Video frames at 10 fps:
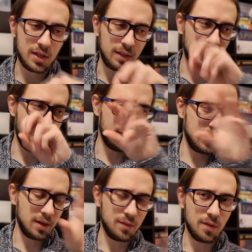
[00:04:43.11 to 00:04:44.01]
and they have
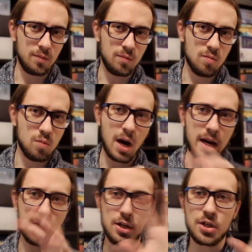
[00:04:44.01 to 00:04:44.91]
this kind of a
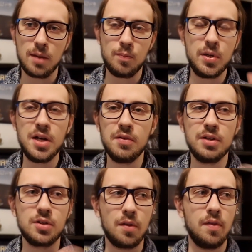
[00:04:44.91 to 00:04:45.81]
whitish
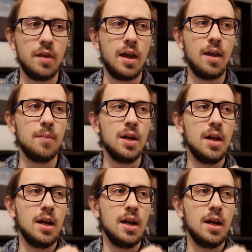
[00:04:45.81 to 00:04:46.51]
appearance on them,